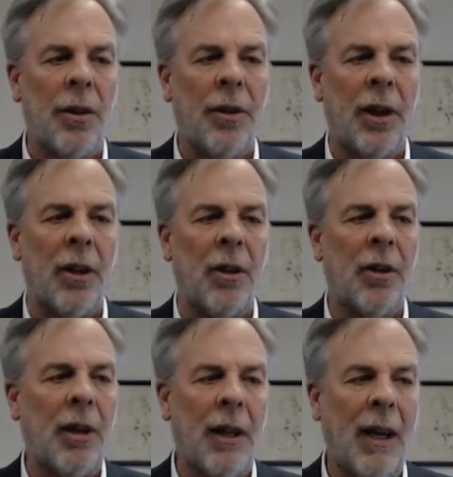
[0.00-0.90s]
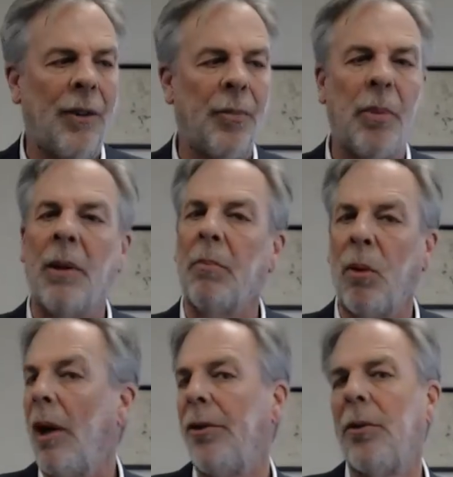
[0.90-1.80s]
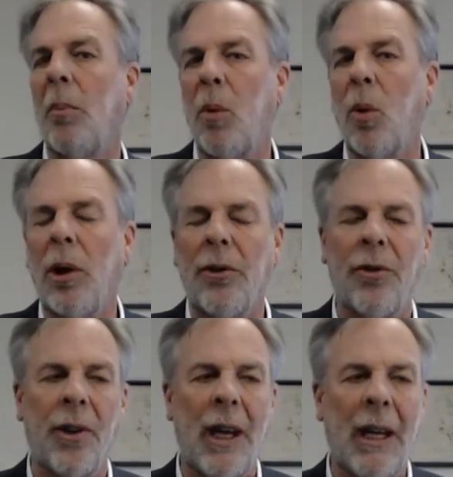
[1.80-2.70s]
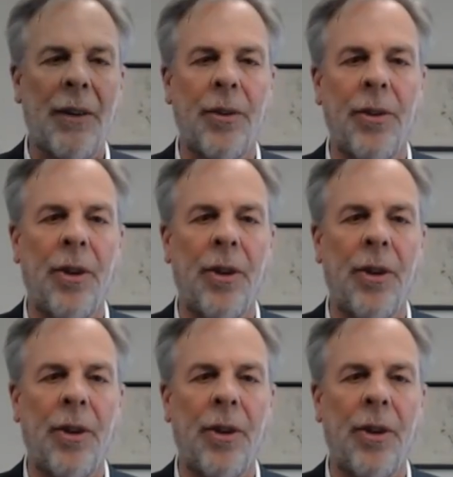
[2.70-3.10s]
there has been press reports that